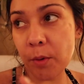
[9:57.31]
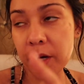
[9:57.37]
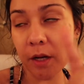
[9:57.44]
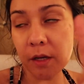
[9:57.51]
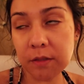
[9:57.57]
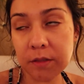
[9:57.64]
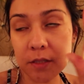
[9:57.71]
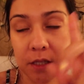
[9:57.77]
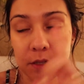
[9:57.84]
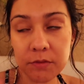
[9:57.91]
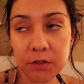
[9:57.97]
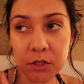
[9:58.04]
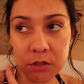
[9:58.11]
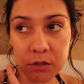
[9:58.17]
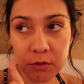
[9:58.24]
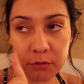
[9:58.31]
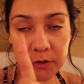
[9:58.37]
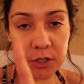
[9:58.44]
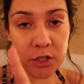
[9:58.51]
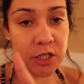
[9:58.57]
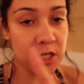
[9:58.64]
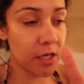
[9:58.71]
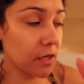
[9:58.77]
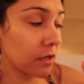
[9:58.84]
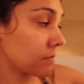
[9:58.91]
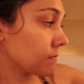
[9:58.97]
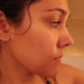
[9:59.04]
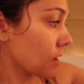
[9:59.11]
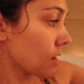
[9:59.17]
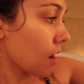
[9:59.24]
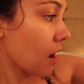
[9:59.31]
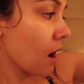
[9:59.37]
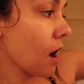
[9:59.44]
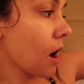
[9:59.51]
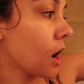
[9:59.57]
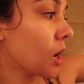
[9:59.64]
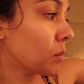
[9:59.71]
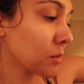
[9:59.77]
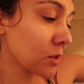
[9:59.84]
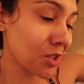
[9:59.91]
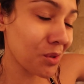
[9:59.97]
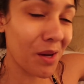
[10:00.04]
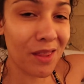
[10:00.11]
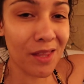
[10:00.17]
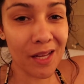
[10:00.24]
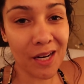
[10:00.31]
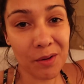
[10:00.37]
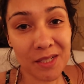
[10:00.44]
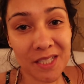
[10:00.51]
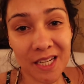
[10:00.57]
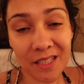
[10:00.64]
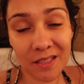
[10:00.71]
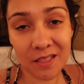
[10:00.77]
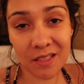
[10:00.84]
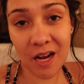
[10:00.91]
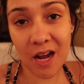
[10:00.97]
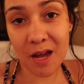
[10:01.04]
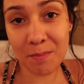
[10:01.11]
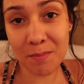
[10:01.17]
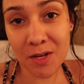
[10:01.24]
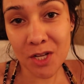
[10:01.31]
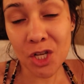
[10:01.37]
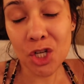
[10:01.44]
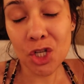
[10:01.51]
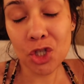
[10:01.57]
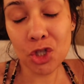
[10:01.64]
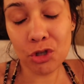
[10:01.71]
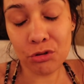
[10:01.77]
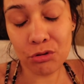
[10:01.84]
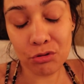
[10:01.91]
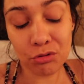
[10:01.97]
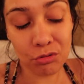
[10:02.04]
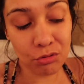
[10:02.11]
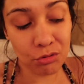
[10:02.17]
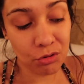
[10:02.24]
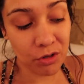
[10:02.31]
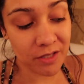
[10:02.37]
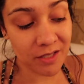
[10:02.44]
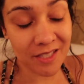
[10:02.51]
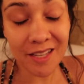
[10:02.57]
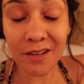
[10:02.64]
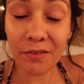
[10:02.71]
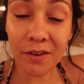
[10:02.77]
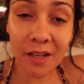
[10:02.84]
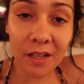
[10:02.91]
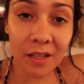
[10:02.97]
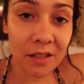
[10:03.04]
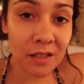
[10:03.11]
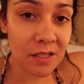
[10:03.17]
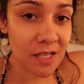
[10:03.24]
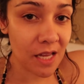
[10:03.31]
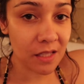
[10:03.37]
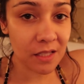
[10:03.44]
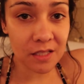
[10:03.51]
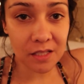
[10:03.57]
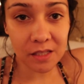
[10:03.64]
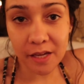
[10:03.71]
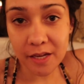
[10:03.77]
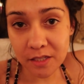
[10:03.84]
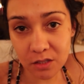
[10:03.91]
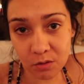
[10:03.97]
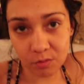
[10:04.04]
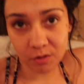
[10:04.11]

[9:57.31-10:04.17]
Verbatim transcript: I'm waiting on Steve to finish eating, um, so I thought I would take this time to see if I could get this LED light to